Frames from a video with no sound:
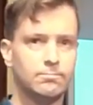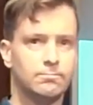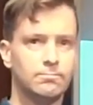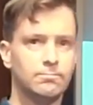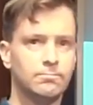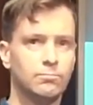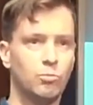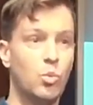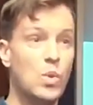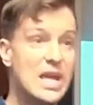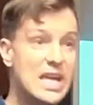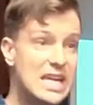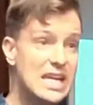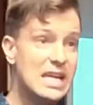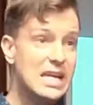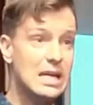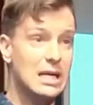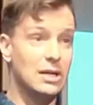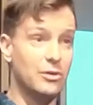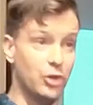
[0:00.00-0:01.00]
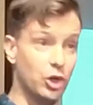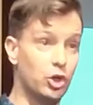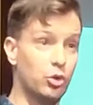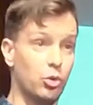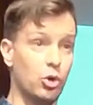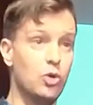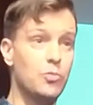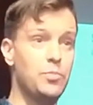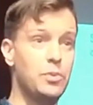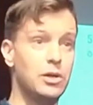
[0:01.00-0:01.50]
We, the
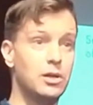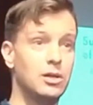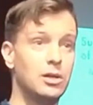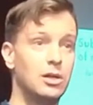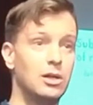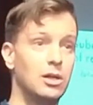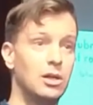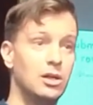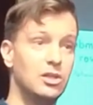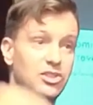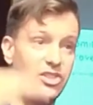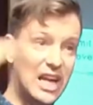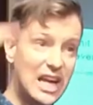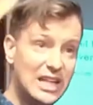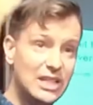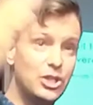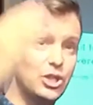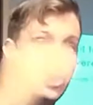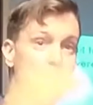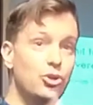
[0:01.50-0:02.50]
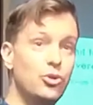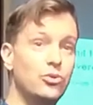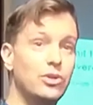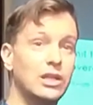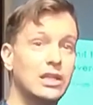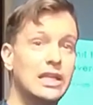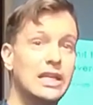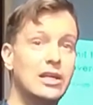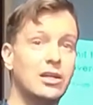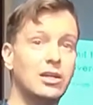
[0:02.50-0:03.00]
group, say to you, the
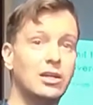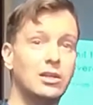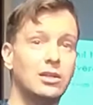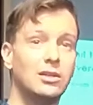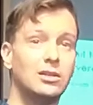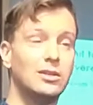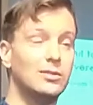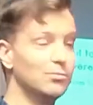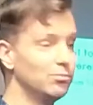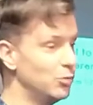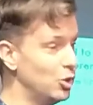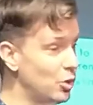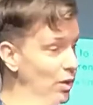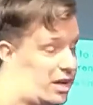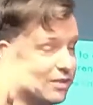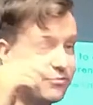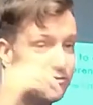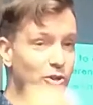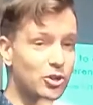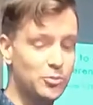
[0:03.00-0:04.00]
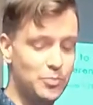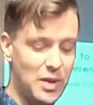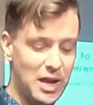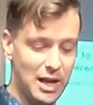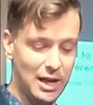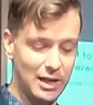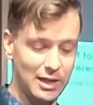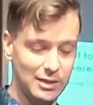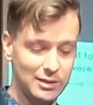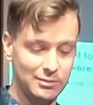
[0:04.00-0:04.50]
leader, you get first pick.
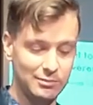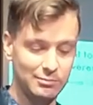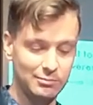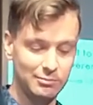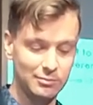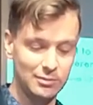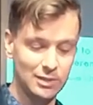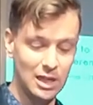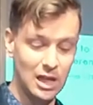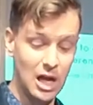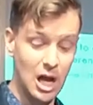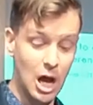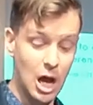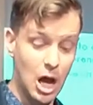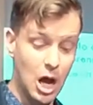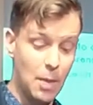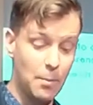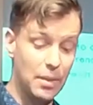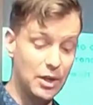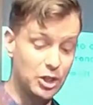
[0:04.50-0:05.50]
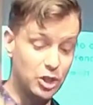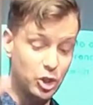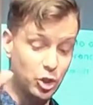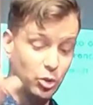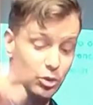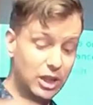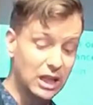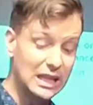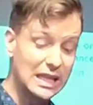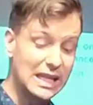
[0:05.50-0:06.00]
But you, the
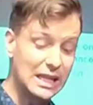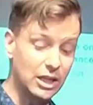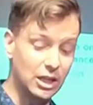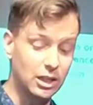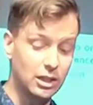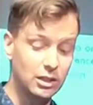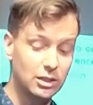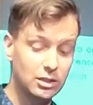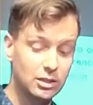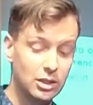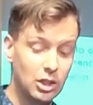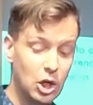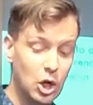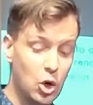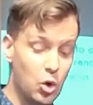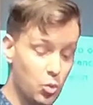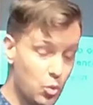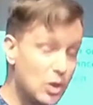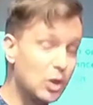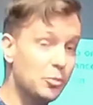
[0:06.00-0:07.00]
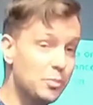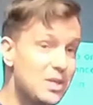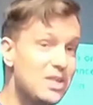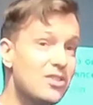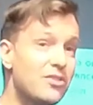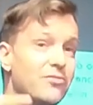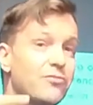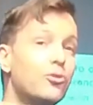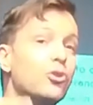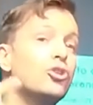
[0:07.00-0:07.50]
leader, will be the
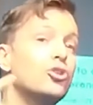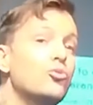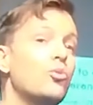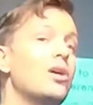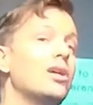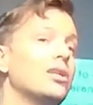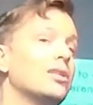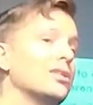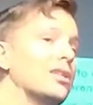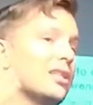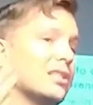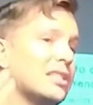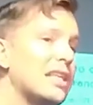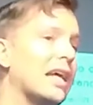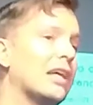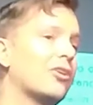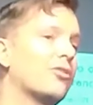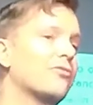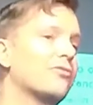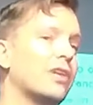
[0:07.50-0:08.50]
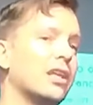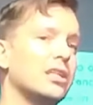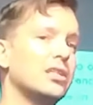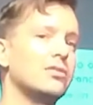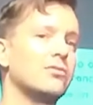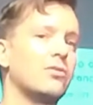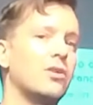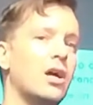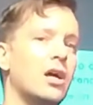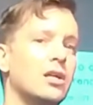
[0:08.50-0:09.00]
first one to sacrifice for
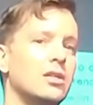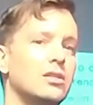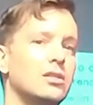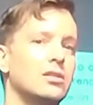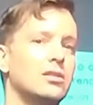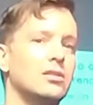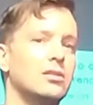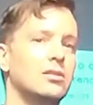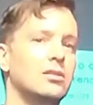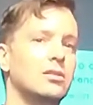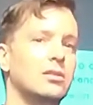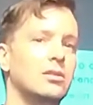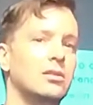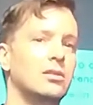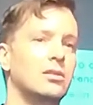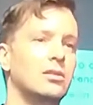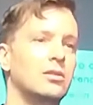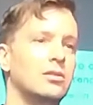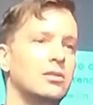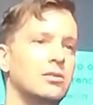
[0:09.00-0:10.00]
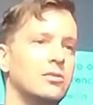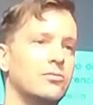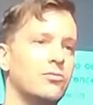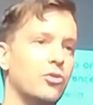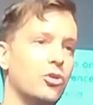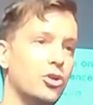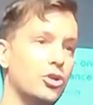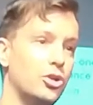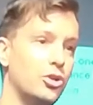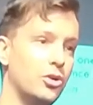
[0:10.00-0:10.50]
us,
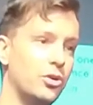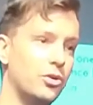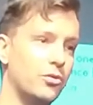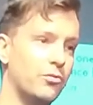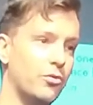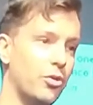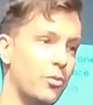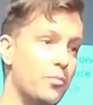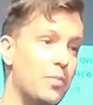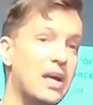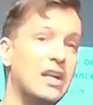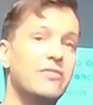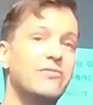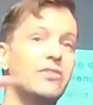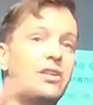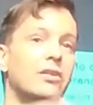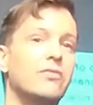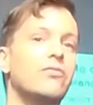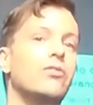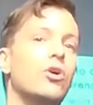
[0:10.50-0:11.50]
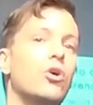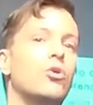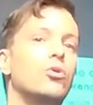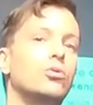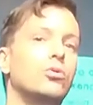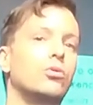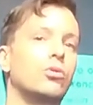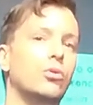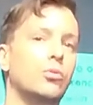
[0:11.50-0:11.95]
for the benefit of the whole group.